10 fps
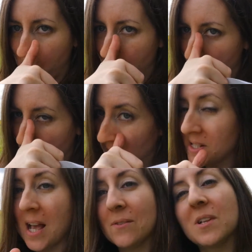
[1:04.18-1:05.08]
that might
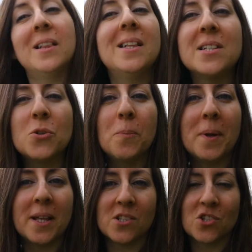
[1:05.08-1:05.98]
sound a little
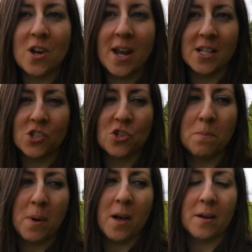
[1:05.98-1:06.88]
bit strange,
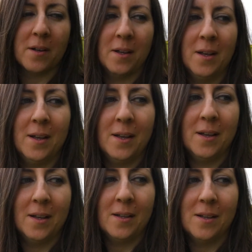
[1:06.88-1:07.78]
but
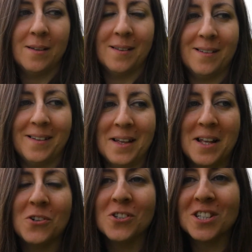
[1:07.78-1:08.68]

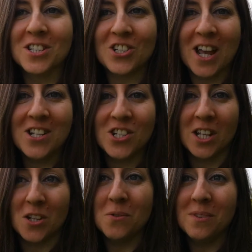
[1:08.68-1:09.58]
in order to change it,
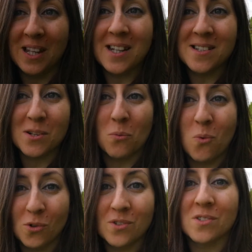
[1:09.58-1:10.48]
you need to
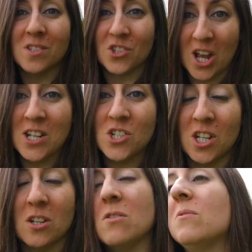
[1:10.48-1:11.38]
want to change it.
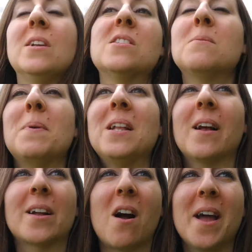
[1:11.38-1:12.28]
You need to be
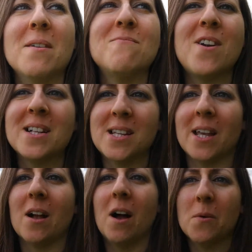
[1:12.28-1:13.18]
like, I am
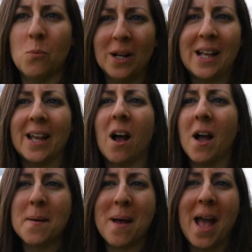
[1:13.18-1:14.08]
ready, I am willing, I
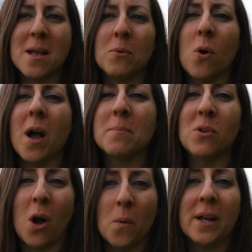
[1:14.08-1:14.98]
am able, I'm
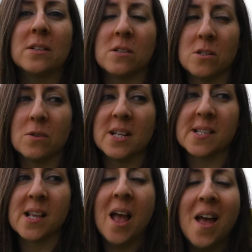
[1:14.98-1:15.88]
going to do
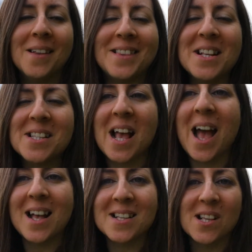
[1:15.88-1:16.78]
this. This
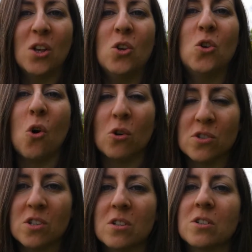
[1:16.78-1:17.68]
has
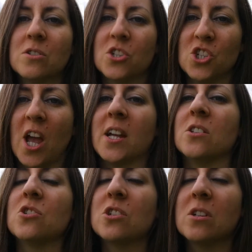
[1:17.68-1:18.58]
got to change.